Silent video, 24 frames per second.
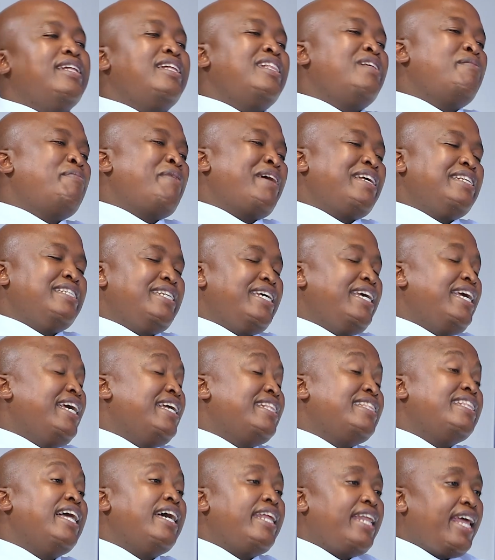Nada Prince,
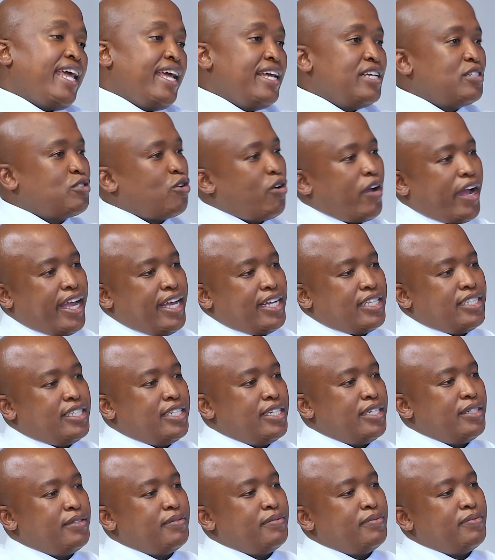that is
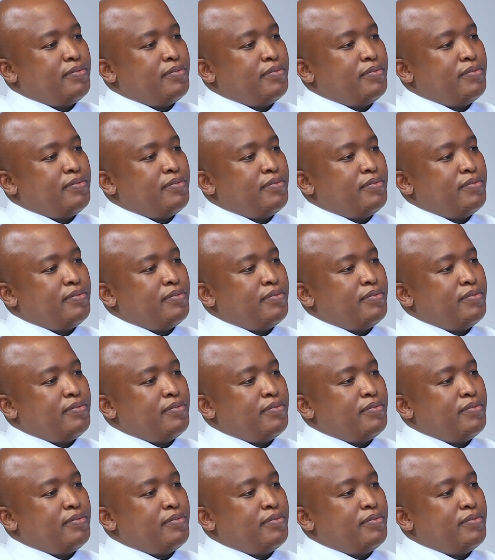correct.